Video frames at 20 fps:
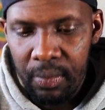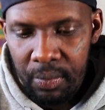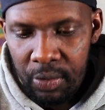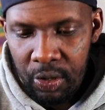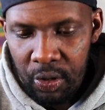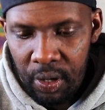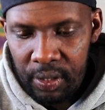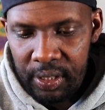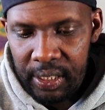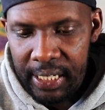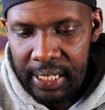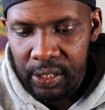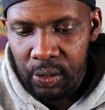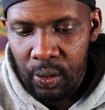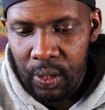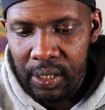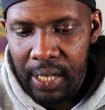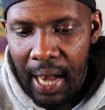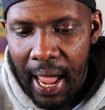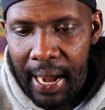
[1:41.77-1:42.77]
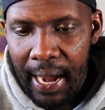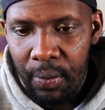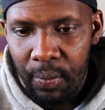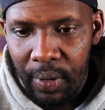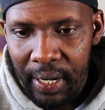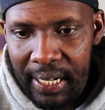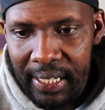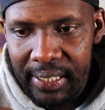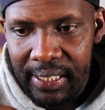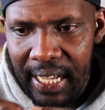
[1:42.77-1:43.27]
You know what I'm saying? So it's like
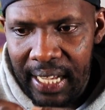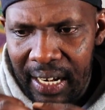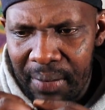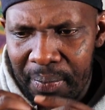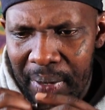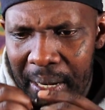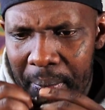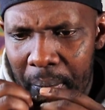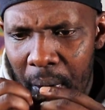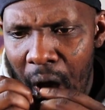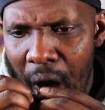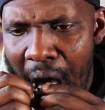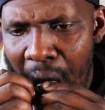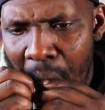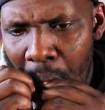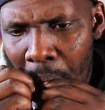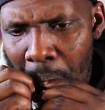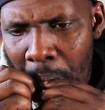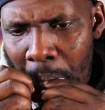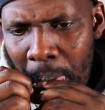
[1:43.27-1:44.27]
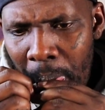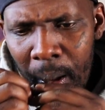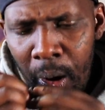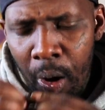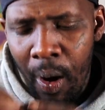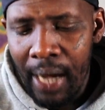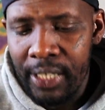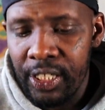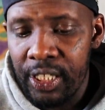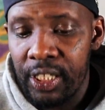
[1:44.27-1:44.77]
when he telling people,
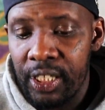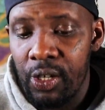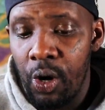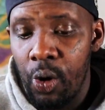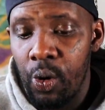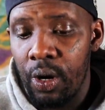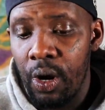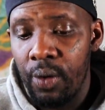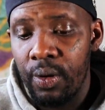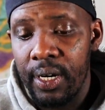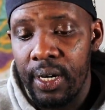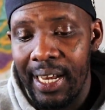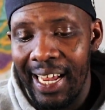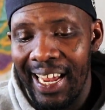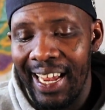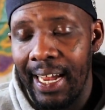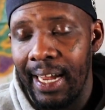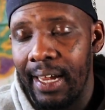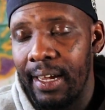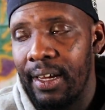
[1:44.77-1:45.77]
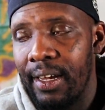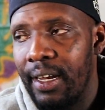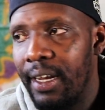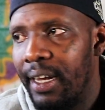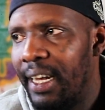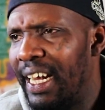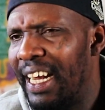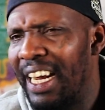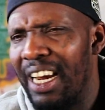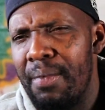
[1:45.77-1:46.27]
oh, I just told on the dead,
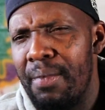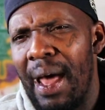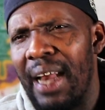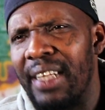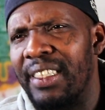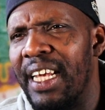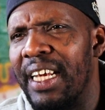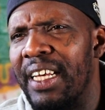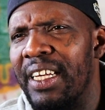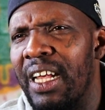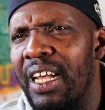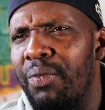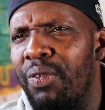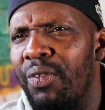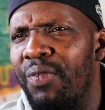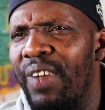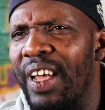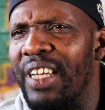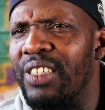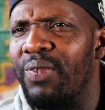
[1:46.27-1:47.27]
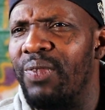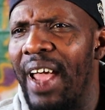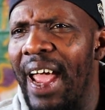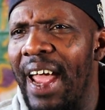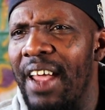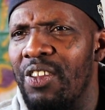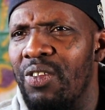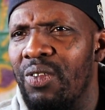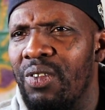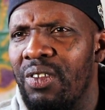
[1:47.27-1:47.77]
everybody taking that for face
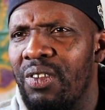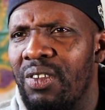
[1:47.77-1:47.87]
value.